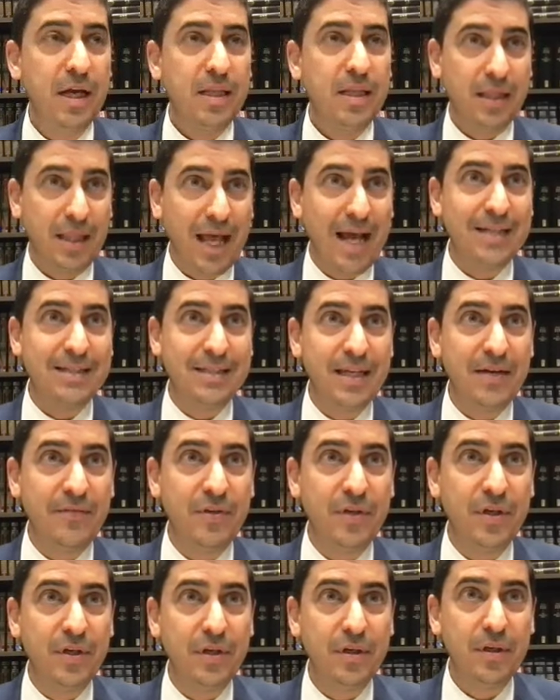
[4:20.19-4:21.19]
the last day
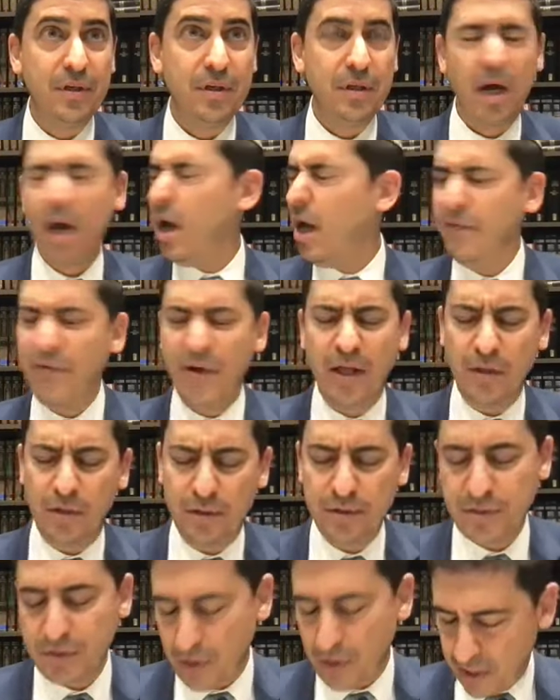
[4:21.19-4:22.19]
of the year, uh, of
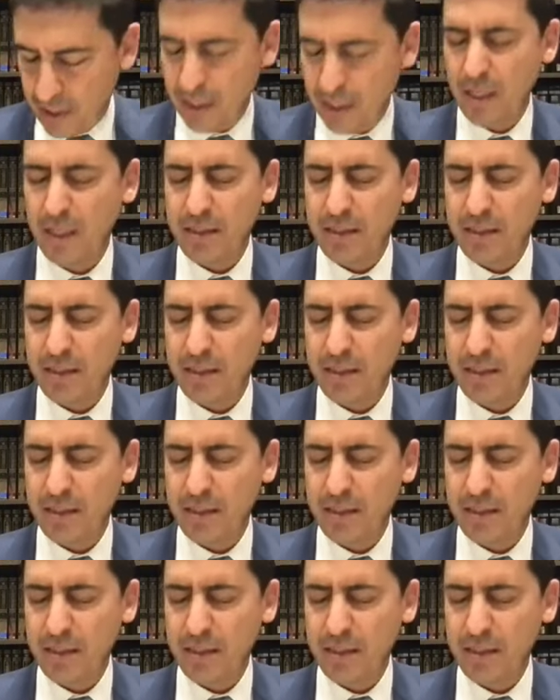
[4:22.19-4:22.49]
Elul, sorry.